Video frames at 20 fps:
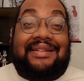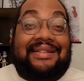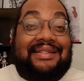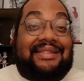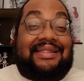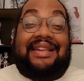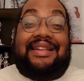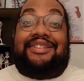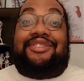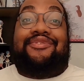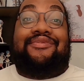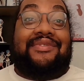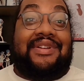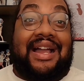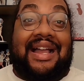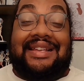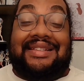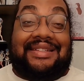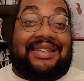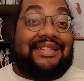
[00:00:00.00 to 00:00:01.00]
that you
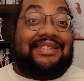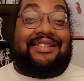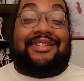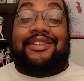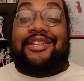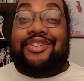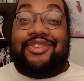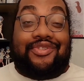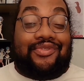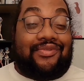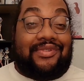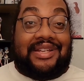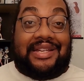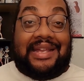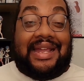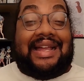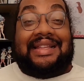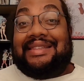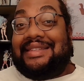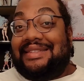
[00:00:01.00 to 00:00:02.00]
guys get to enjoy
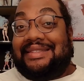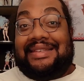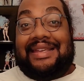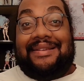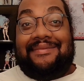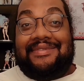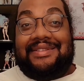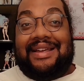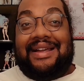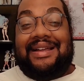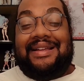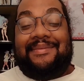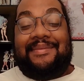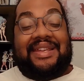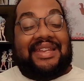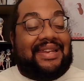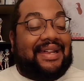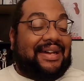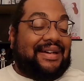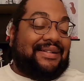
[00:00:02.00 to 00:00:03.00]
at the same time.
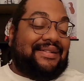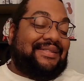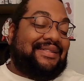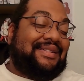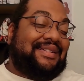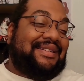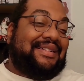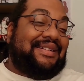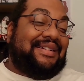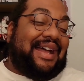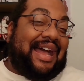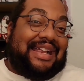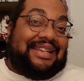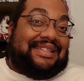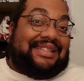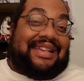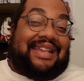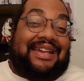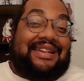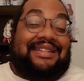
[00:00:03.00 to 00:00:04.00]
And I
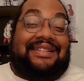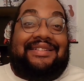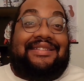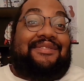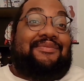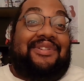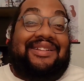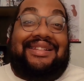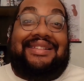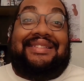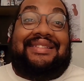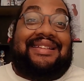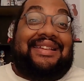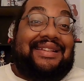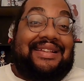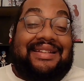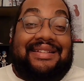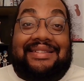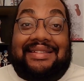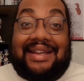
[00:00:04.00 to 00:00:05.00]
just kind of just wanted to sit
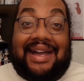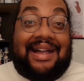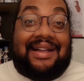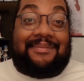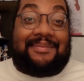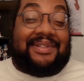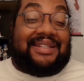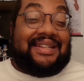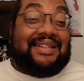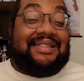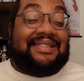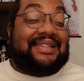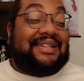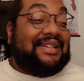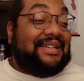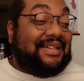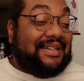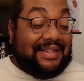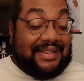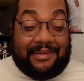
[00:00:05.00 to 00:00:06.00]
and talk because
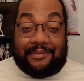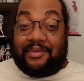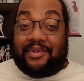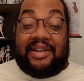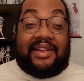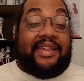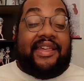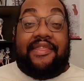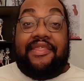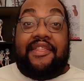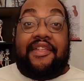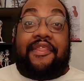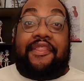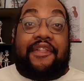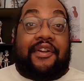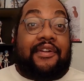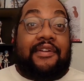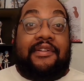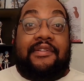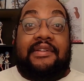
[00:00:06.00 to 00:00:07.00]
we're in the
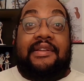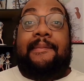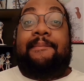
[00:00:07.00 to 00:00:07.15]
third